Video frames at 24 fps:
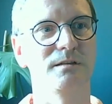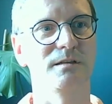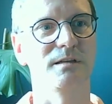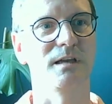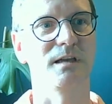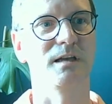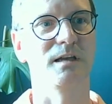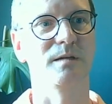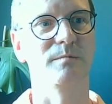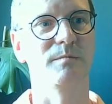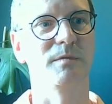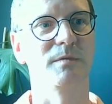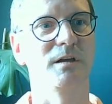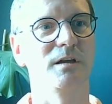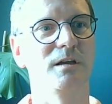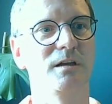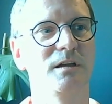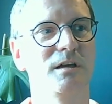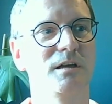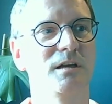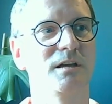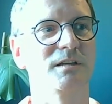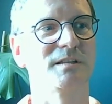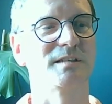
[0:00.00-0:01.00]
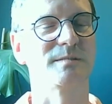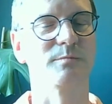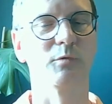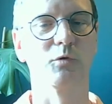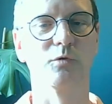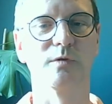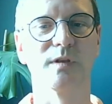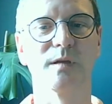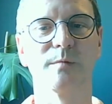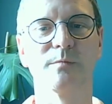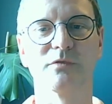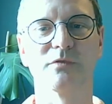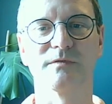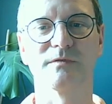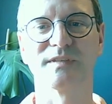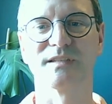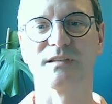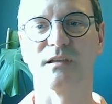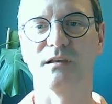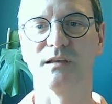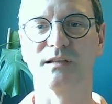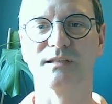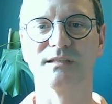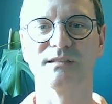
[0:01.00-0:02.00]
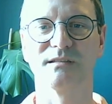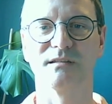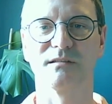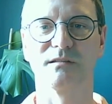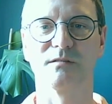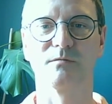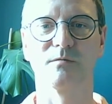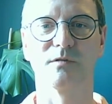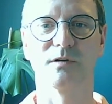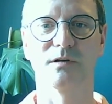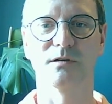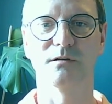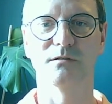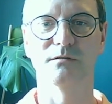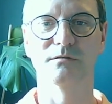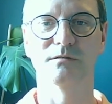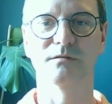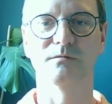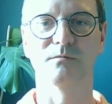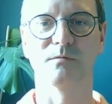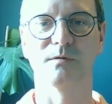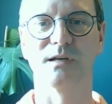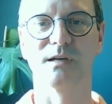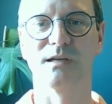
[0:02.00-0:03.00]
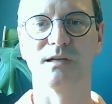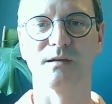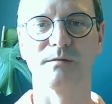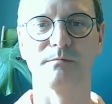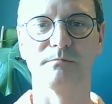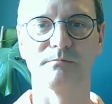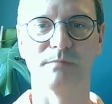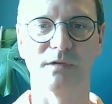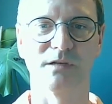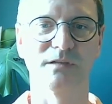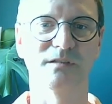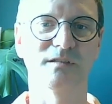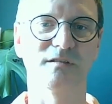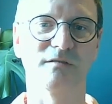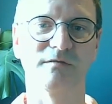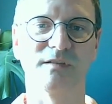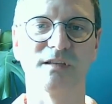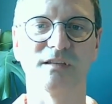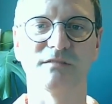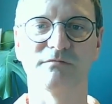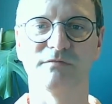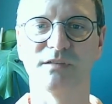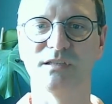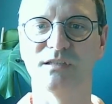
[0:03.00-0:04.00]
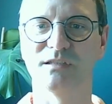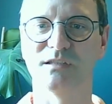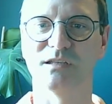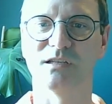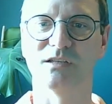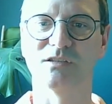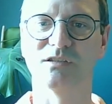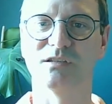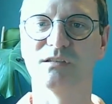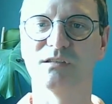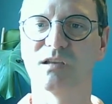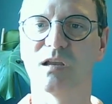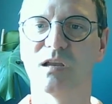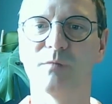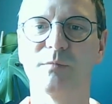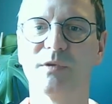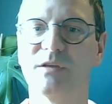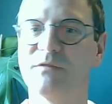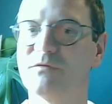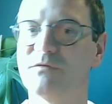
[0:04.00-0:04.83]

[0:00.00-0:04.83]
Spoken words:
a small number of sites in the world where most of this research is coming